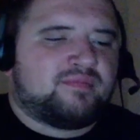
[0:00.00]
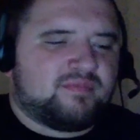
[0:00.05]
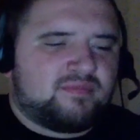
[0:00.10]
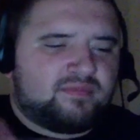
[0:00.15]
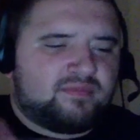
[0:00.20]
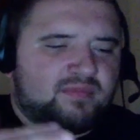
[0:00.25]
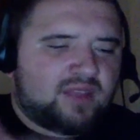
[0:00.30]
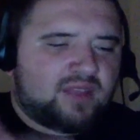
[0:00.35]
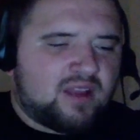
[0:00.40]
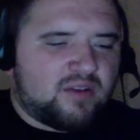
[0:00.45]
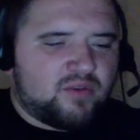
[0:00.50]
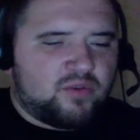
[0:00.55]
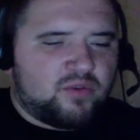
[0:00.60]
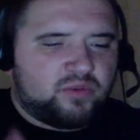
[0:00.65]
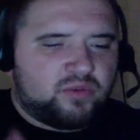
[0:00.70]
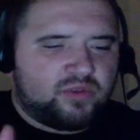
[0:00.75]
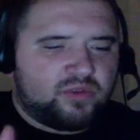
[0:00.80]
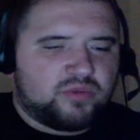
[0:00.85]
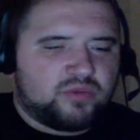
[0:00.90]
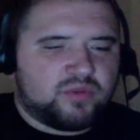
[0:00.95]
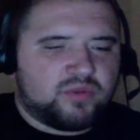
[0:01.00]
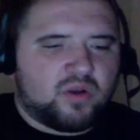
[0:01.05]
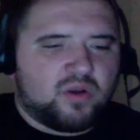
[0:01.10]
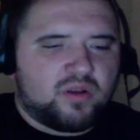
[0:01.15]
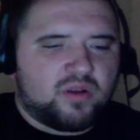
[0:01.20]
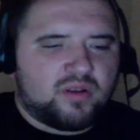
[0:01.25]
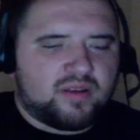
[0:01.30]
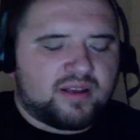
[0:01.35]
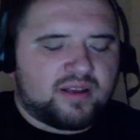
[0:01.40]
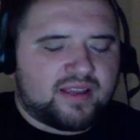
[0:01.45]
I don't know what you would
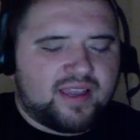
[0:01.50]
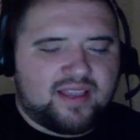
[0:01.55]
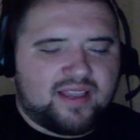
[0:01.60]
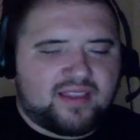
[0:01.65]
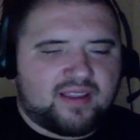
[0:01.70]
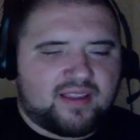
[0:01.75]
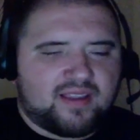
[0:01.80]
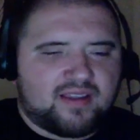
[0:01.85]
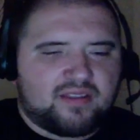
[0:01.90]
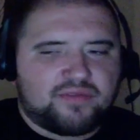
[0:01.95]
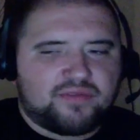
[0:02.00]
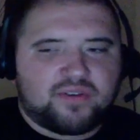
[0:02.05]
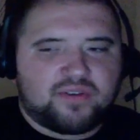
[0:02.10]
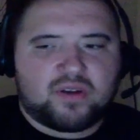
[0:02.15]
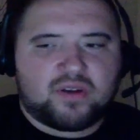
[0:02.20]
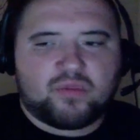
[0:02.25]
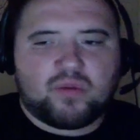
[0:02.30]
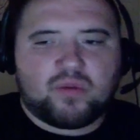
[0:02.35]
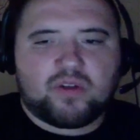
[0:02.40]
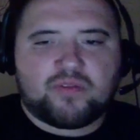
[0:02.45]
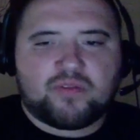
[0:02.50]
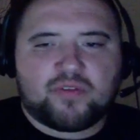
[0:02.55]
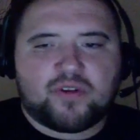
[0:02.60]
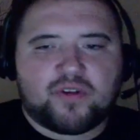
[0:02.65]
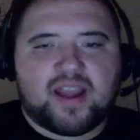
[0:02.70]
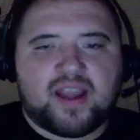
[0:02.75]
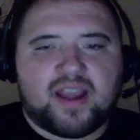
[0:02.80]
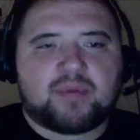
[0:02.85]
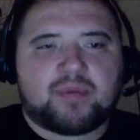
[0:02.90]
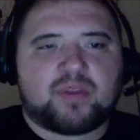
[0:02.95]
call it. I can't think of the fucking word for it
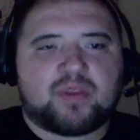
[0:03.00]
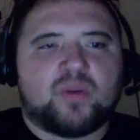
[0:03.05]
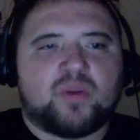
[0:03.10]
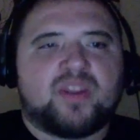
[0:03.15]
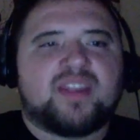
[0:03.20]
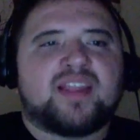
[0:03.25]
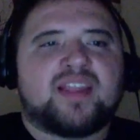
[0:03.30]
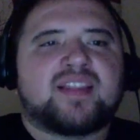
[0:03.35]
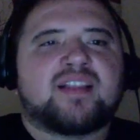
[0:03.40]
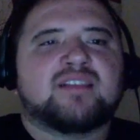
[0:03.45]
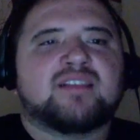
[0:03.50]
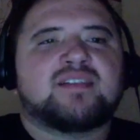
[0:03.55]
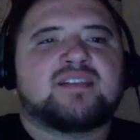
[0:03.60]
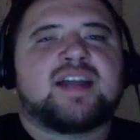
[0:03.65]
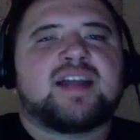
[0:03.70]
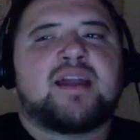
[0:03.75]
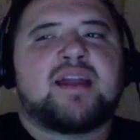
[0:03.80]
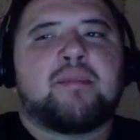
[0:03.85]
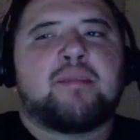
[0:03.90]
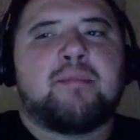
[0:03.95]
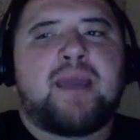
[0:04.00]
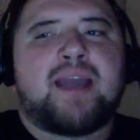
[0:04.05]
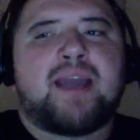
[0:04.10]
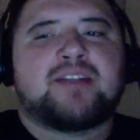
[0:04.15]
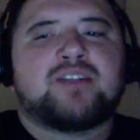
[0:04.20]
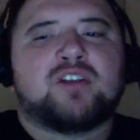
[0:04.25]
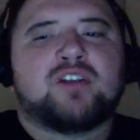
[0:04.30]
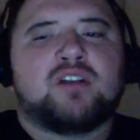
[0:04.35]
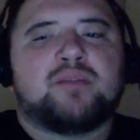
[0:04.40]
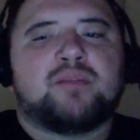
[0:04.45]
now, but the only thing that doesn't kind of match
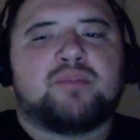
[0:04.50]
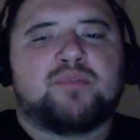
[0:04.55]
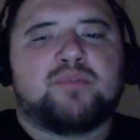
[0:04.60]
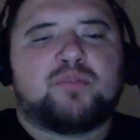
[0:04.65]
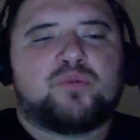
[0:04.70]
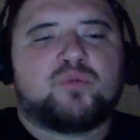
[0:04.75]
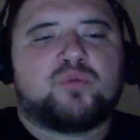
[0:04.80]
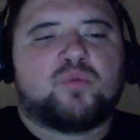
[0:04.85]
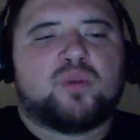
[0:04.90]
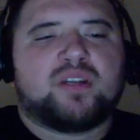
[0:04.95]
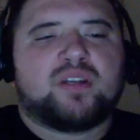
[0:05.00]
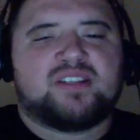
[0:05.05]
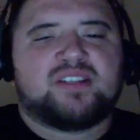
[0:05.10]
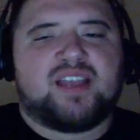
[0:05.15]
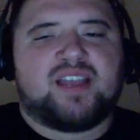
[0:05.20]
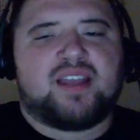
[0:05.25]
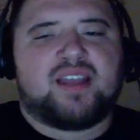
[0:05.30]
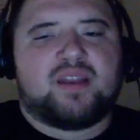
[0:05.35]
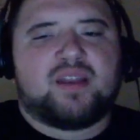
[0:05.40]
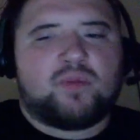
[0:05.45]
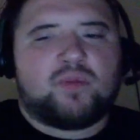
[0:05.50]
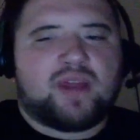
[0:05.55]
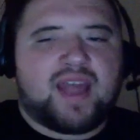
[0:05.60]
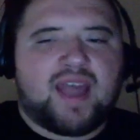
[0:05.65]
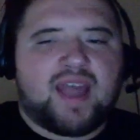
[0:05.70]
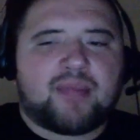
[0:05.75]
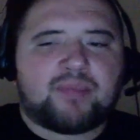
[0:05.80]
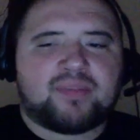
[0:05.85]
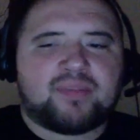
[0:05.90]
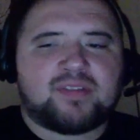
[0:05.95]
up through what is said and what
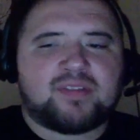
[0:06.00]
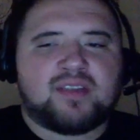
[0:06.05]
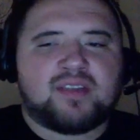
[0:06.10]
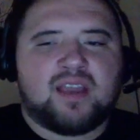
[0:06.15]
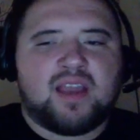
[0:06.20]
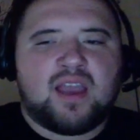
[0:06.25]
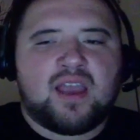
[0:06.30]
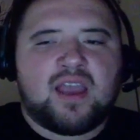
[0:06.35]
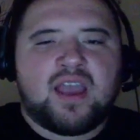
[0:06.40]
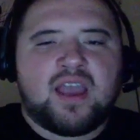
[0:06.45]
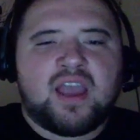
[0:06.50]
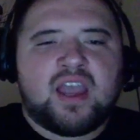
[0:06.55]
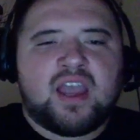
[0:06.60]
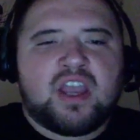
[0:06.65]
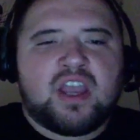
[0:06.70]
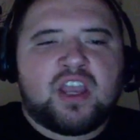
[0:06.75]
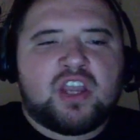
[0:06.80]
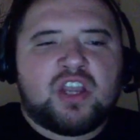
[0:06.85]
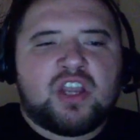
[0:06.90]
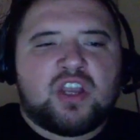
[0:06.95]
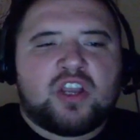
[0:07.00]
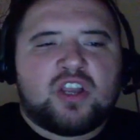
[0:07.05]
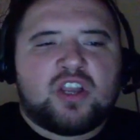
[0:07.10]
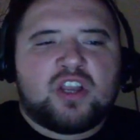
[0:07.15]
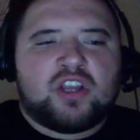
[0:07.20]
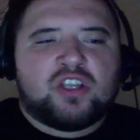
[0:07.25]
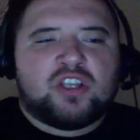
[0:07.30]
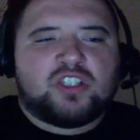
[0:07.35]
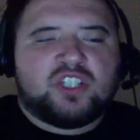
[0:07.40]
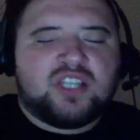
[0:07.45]
happens,
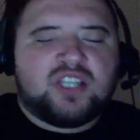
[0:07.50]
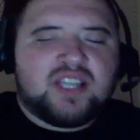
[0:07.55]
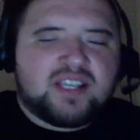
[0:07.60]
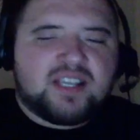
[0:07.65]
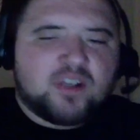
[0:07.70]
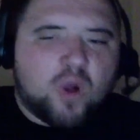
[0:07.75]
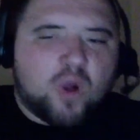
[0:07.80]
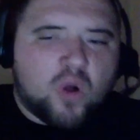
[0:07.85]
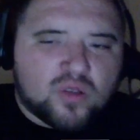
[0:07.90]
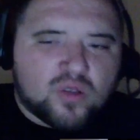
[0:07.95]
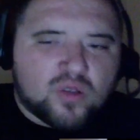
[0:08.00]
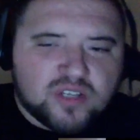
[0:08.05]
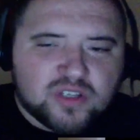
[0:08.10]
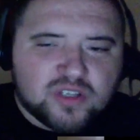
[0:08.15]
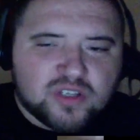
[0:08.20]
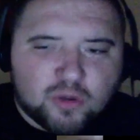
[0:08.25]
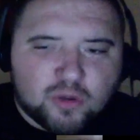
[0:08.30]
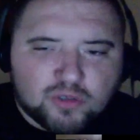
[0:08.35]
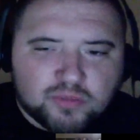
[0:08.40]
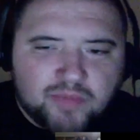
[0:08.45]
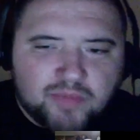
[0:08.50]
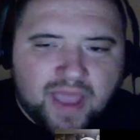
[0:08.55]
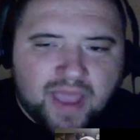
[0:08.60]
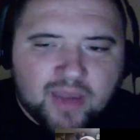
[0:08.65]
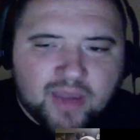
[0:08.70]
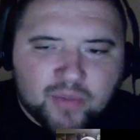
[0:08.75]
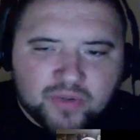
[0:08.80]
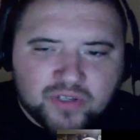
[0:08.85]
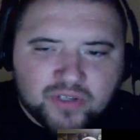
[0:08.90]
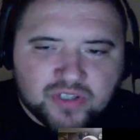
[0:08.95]
she causes those
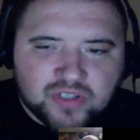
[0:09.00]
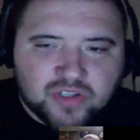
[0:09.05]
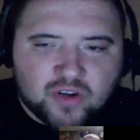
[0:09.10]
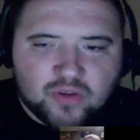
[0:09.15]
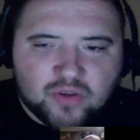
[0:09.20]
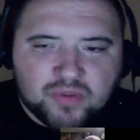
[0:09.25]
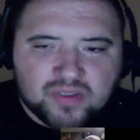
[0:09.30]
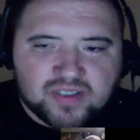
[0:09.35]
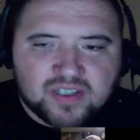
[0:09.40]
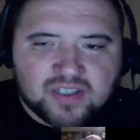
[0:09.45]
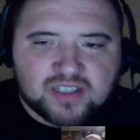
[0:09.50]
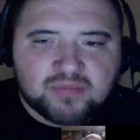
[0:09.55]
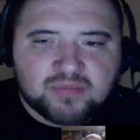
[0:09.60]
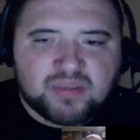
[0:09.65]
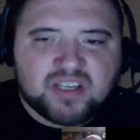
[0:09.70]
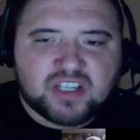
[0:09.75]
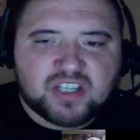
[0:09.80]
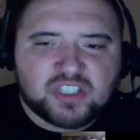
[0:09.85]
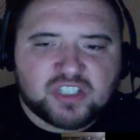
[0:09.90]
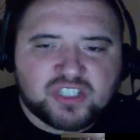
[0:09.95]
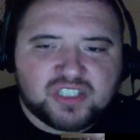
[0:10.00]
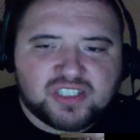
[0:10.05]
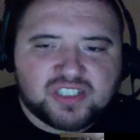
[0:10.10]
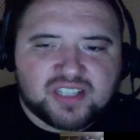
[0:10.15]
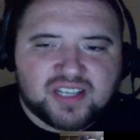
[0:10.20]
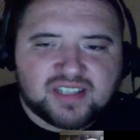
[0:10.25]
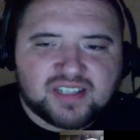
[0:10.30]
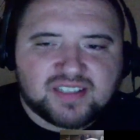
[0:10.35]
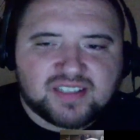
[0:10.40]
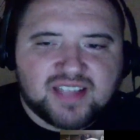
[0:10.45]
power disturbances because she
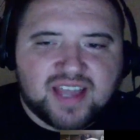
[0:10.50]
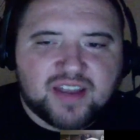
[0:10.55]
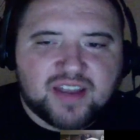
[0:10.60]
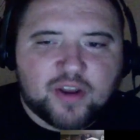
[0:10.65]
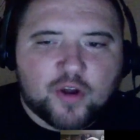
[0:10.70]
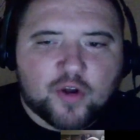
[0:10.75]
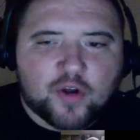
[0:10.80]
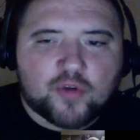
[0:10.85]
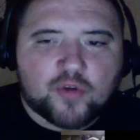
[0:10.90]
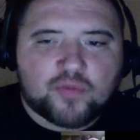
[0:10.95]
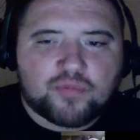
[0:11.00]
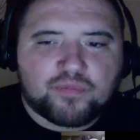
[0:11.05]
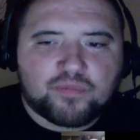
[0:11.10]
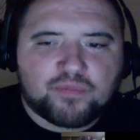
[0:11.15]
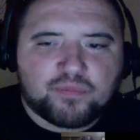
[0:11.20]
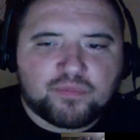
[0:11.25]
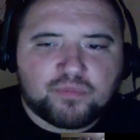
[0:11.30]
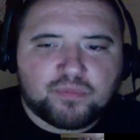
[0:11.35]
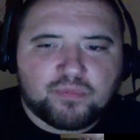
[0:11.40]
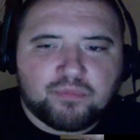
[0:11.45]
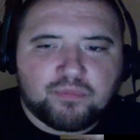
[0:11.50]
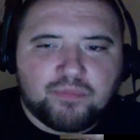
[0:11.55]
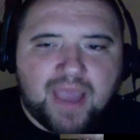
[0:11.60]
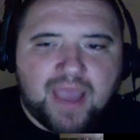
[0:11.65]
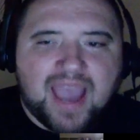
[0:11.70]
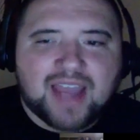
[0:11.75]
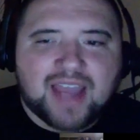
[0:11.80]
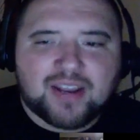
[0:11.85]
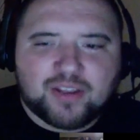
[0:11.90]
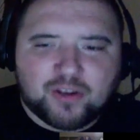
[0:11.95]
says that her
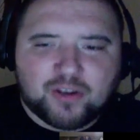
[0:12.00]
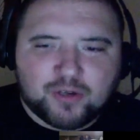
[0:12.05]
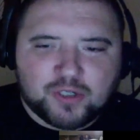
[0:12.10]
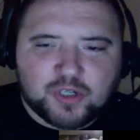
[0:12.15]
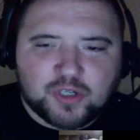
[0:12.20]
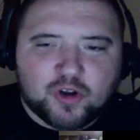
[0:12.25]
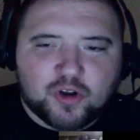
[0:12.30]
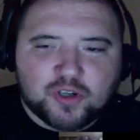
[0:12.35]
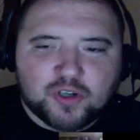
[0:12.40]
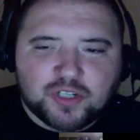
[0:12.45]
charging